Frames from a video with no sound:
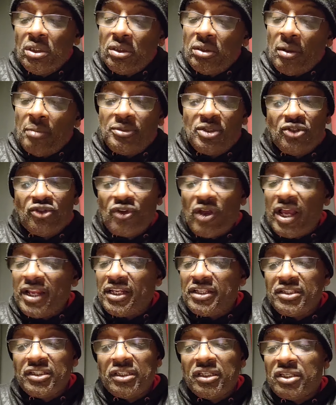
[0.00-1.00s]
I'm just trying
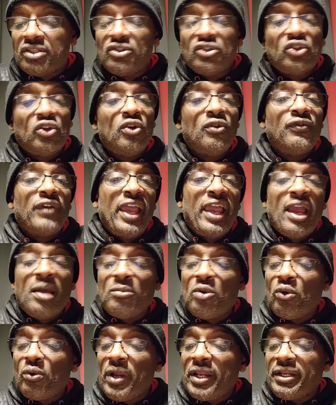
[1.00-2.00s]
to conserve
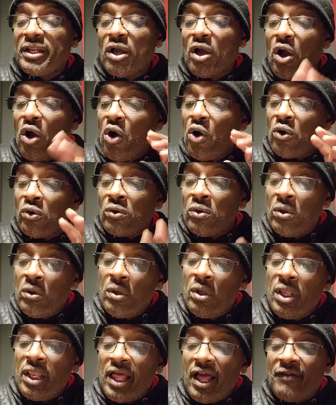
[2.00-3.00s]
ammo right now. Oh,
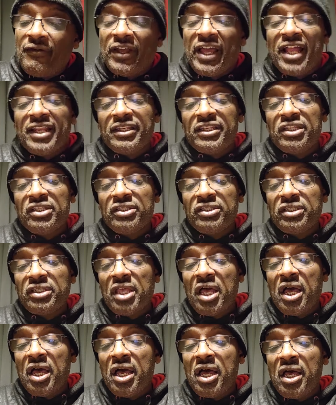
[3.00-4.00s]
I forgot this.
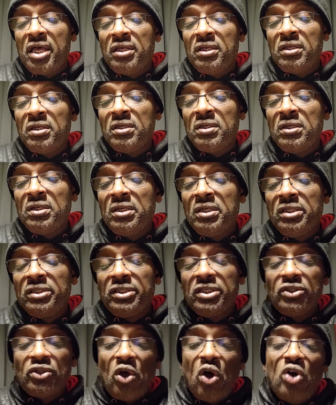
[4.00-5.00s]
Uh,
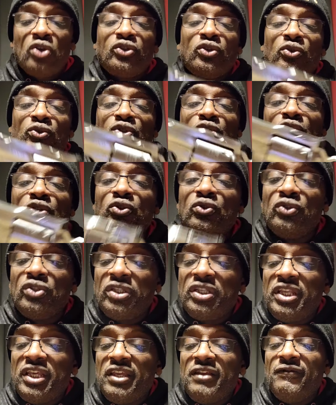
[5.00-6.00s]
this also shoots
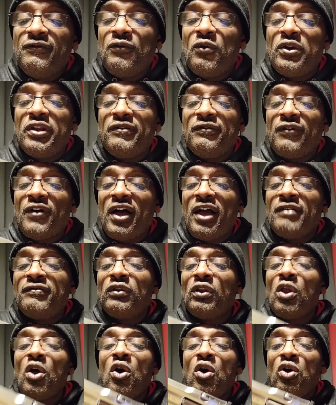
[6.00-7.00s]
the 45
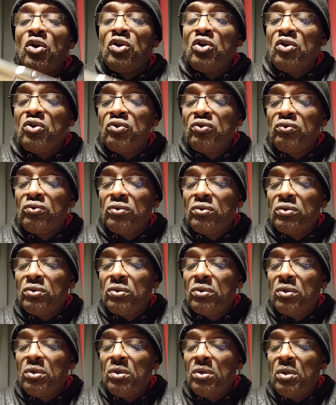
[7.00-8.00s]
long Colt.
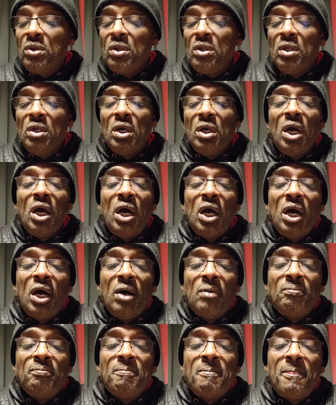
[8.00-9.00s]

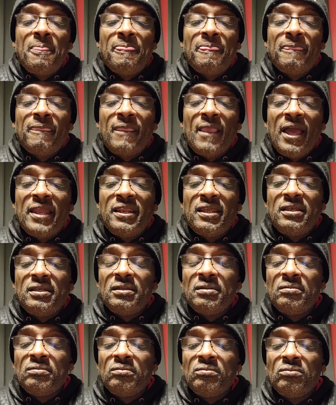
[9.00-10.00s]
Um, I
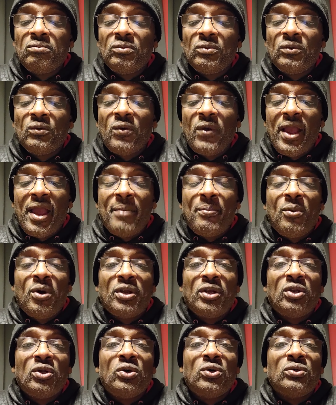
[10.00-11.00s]
didn't grab one
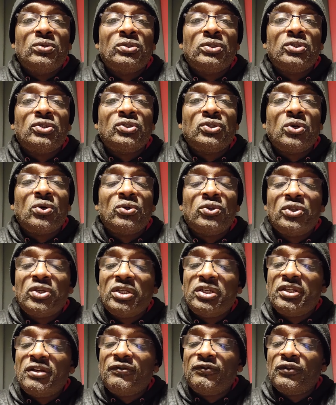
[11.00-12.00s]
of those to show you the
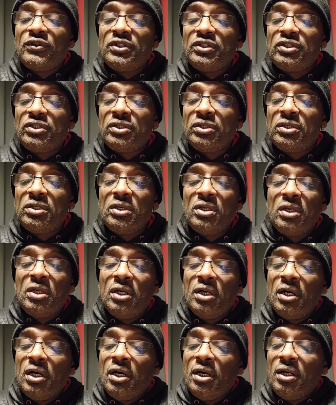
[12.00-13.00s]
difference
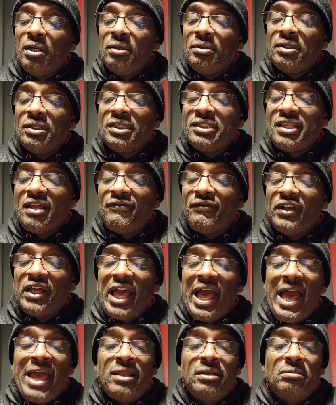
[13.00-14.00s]
because I
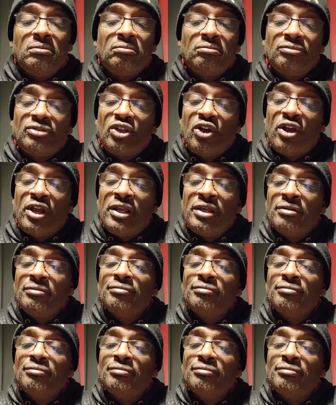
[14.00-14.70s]
forgot. sorry.